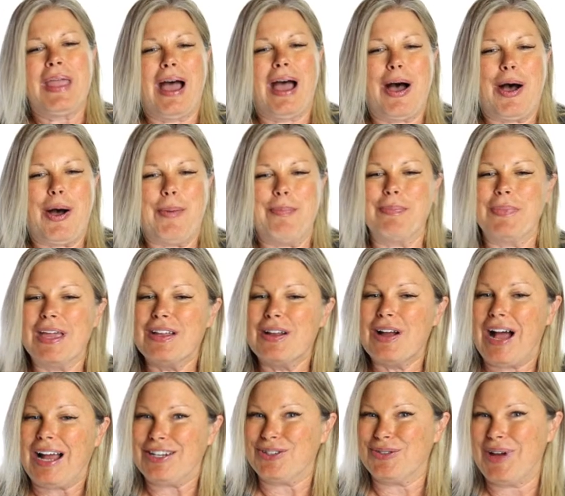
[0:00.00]

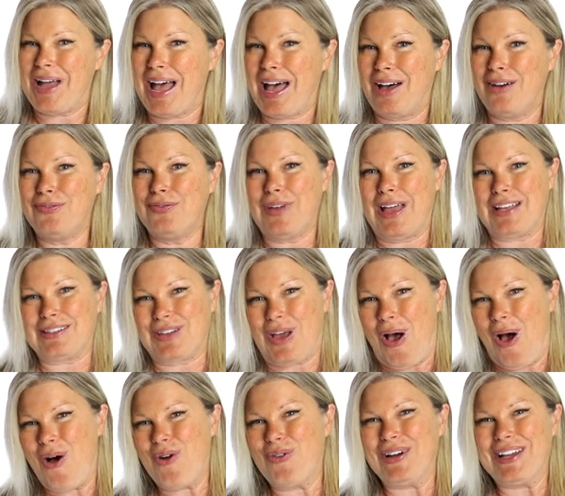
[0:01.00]
I do have, as
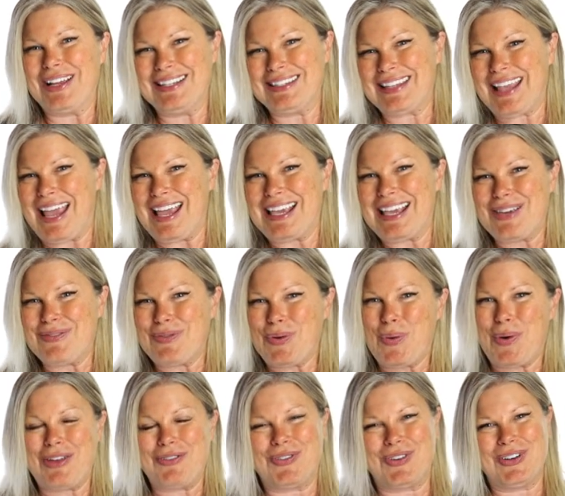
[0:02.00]
always, a
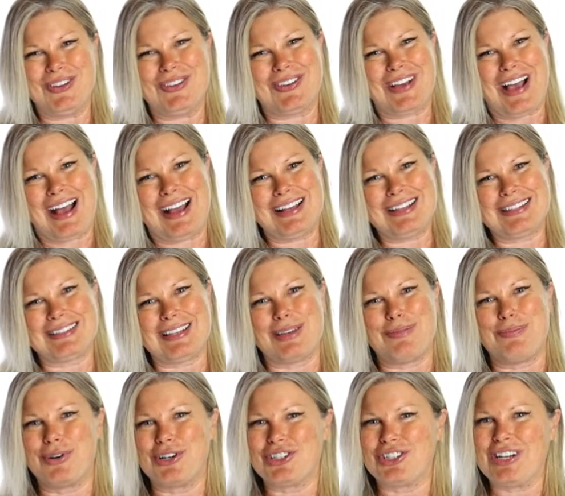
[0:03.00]
giveaway for you guys. I
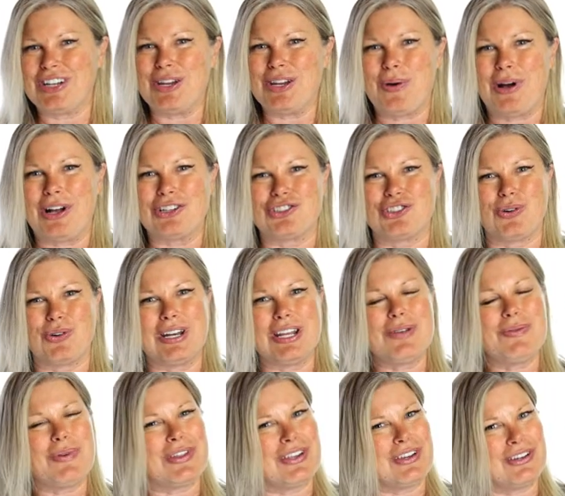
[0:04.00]
appreciate you all
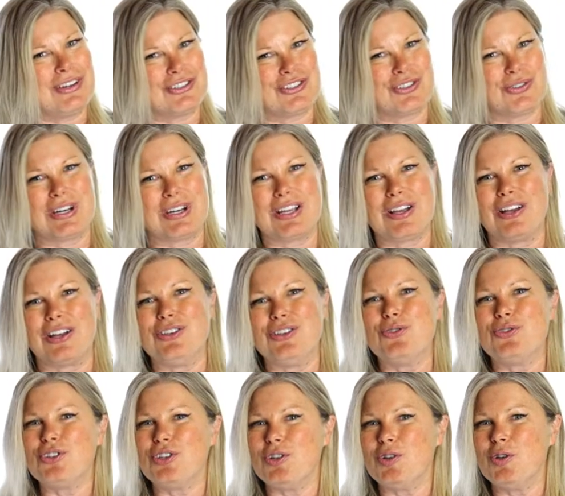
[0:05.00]
joining, whether you're joining on
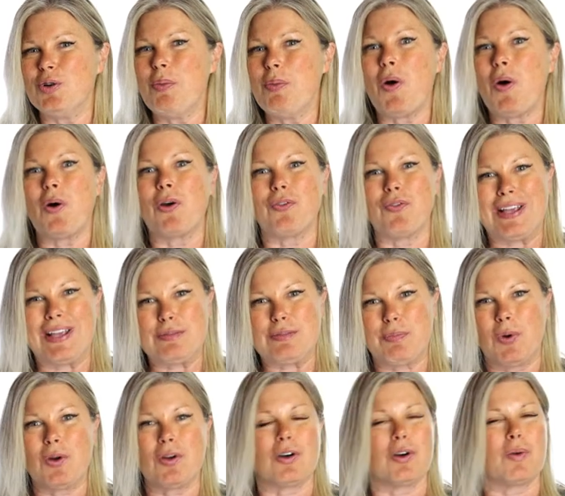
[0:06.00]
YouTube or
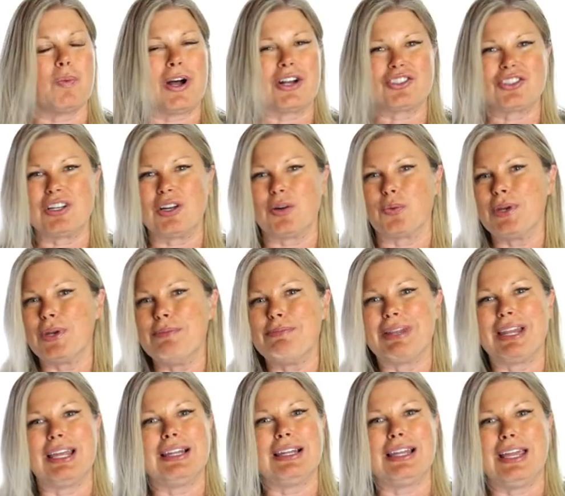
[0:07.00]
Facebook or watching a
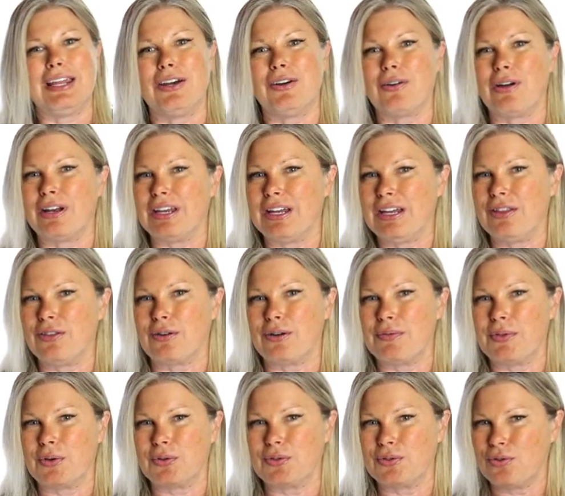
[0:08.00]
replay later on either
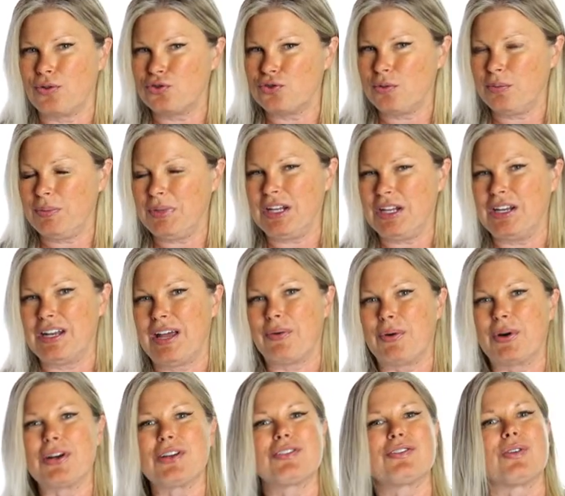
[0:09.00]
of those social media
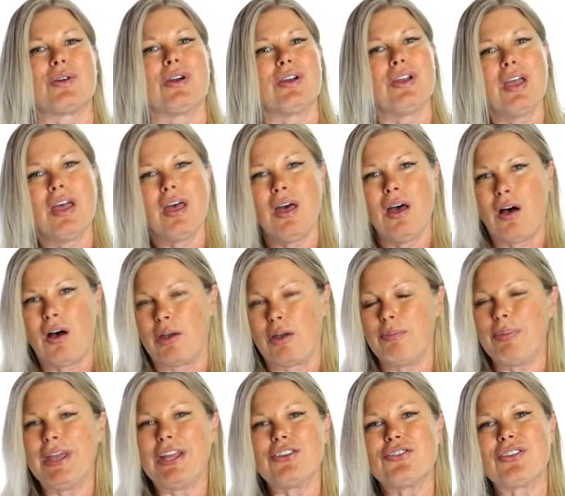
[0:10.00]
networks or
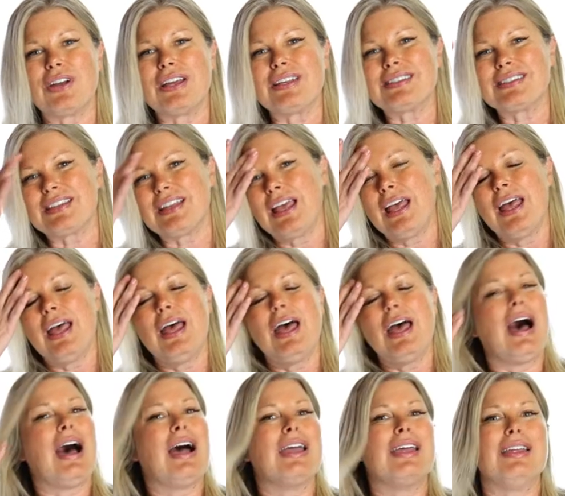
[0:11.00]
on Pinterest
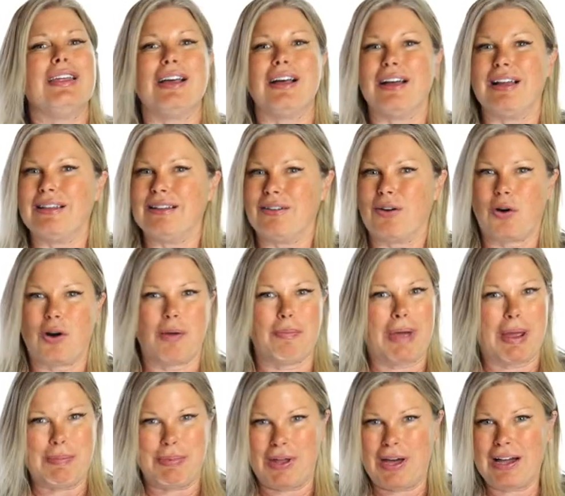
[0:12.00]
or on
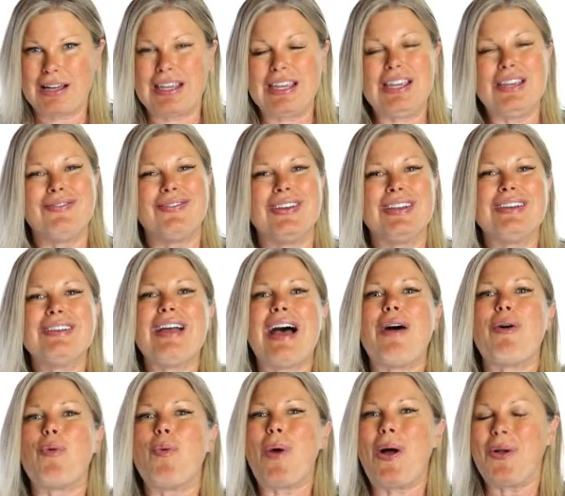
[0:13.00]
my blog even.
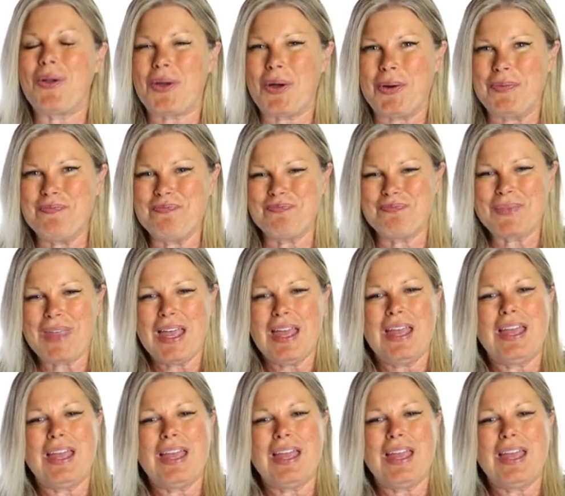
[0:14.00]
Welcome.